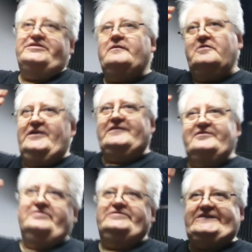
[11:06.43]

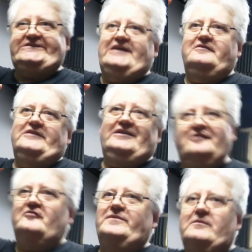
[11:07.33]
doubling the sound
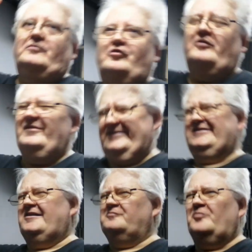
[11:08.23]
a little bit more,
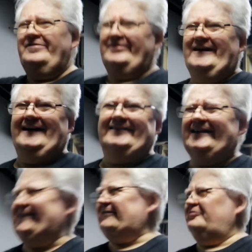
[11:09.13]
and you don't want that.
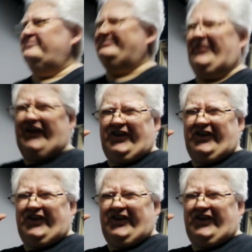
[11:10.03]
And it's all,